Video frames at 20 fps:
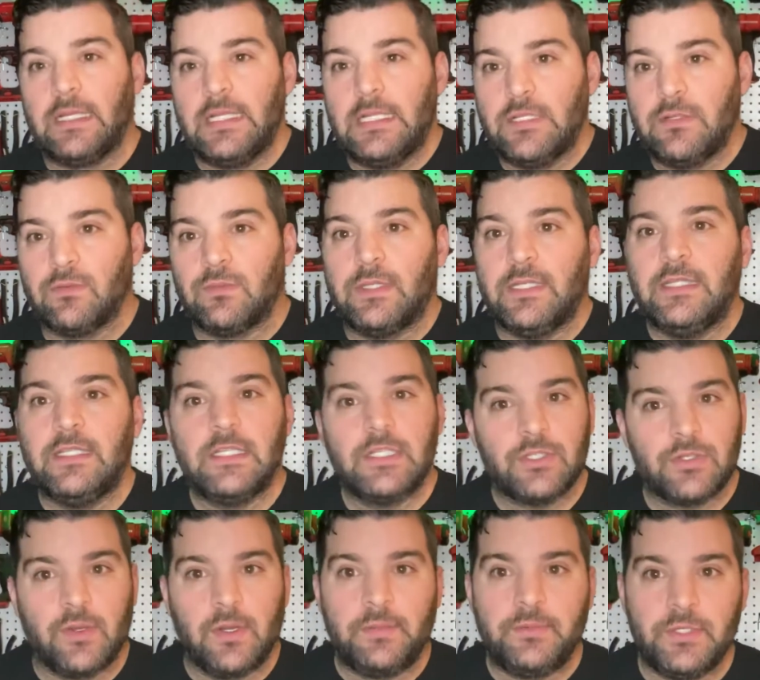read the
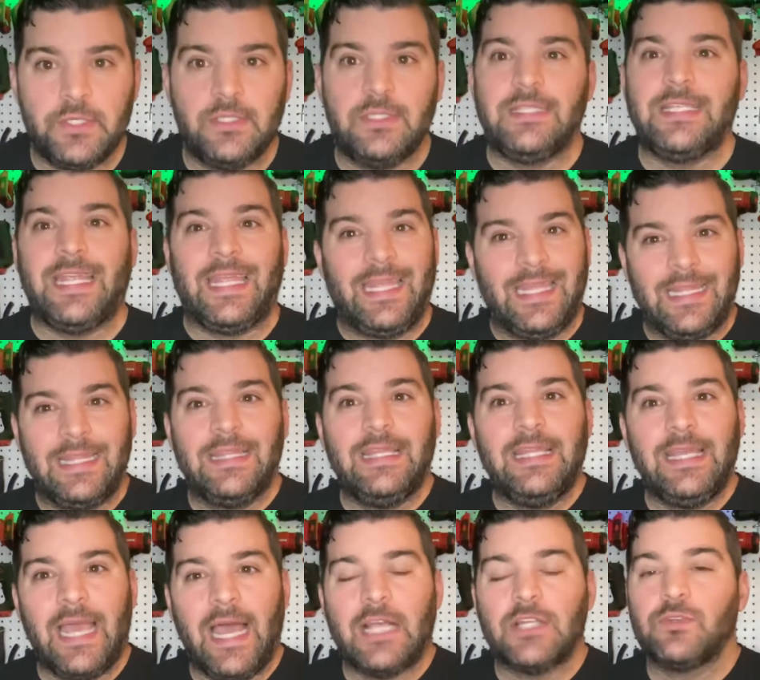descriptions in the
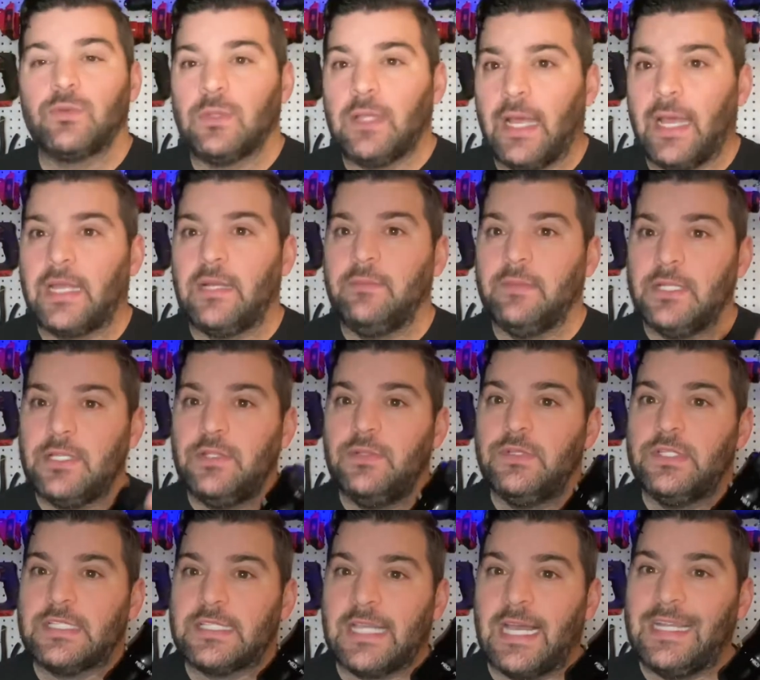actual item that you
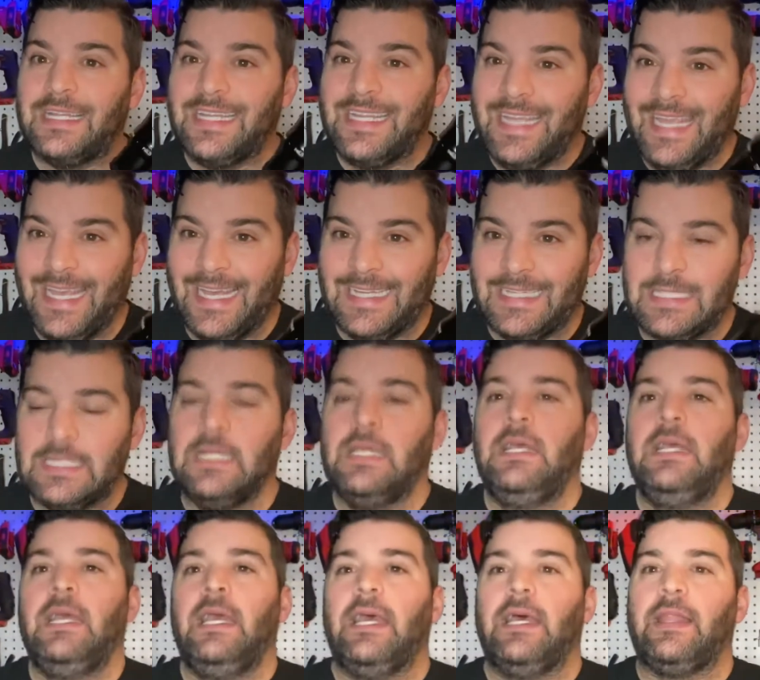decide to get,
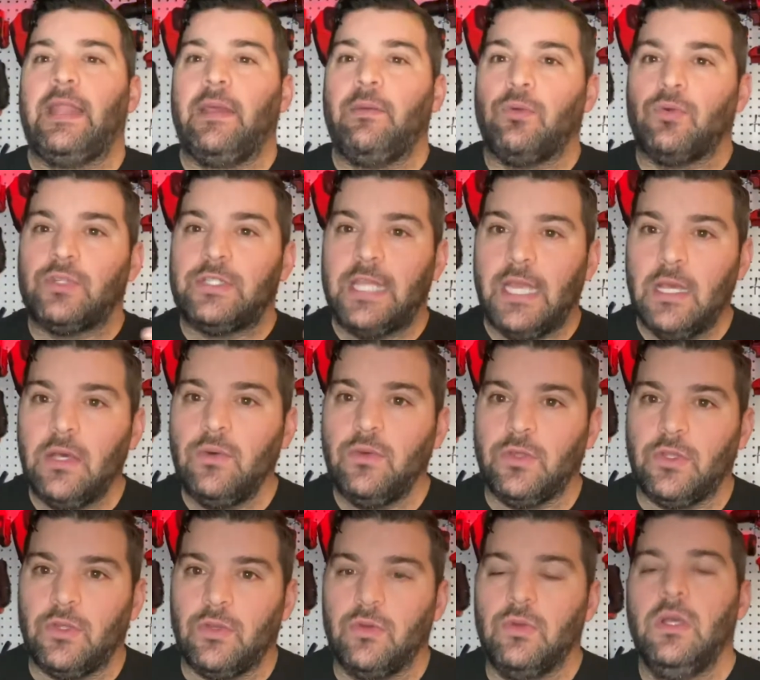and they will tell
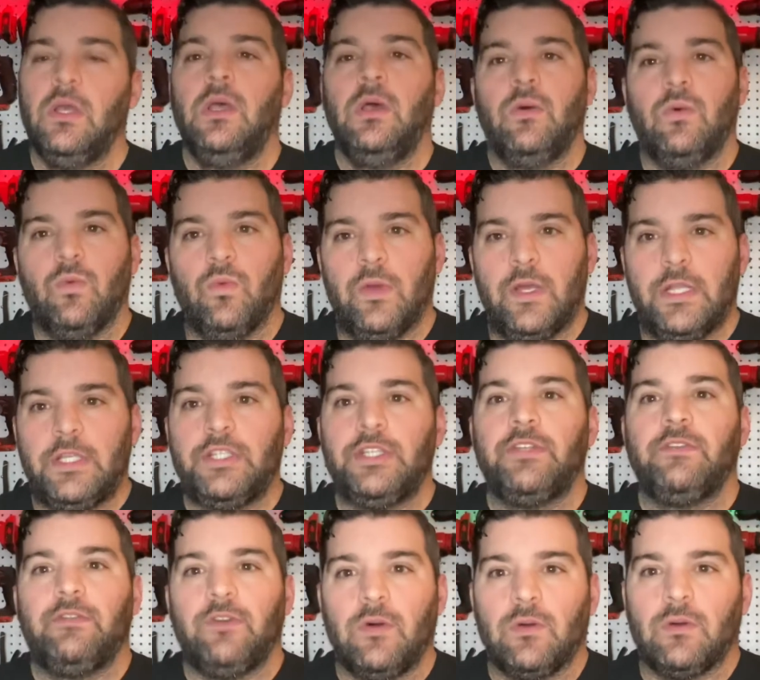you which
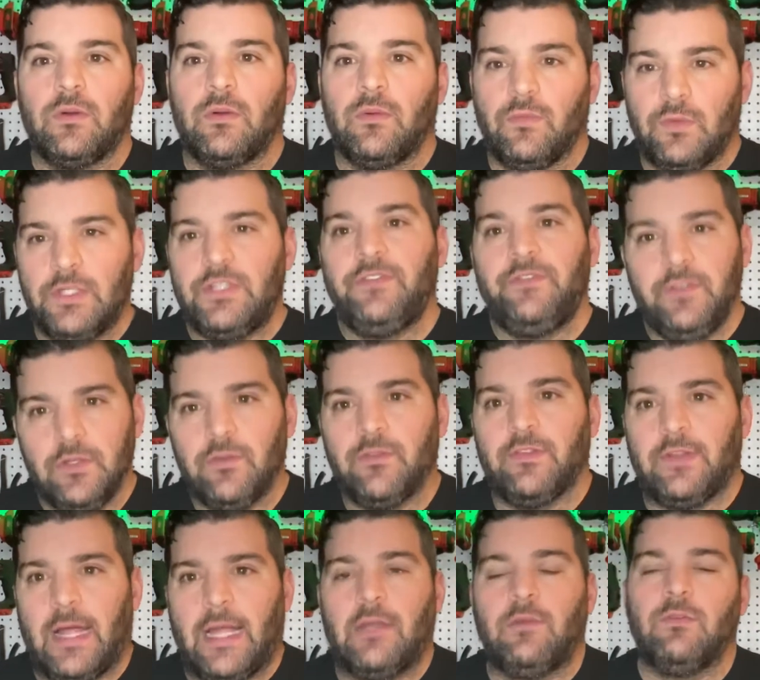field
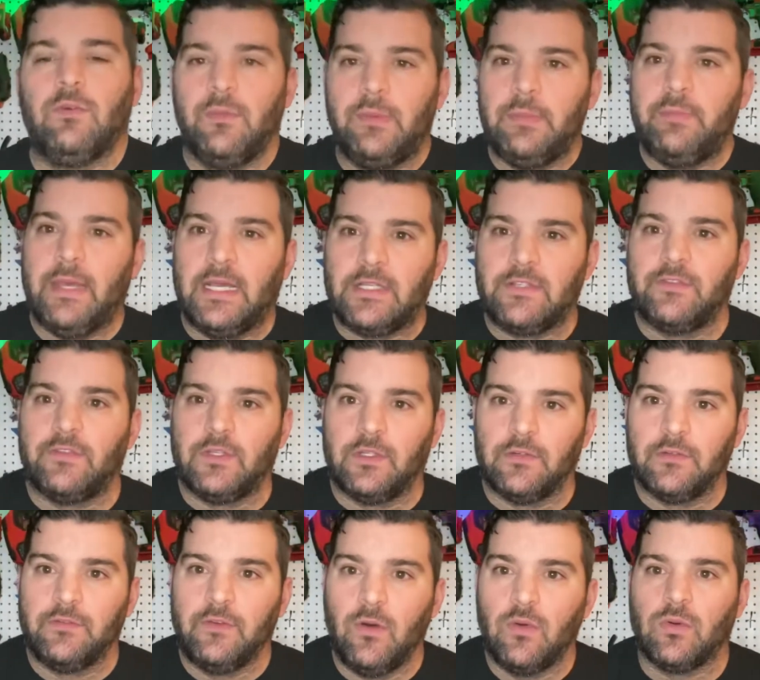flattener will be best for your
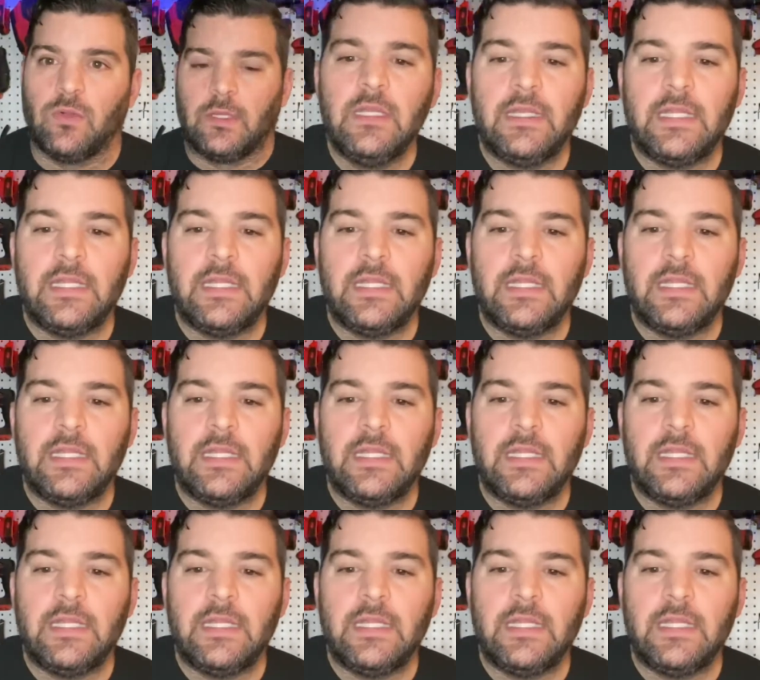focal length.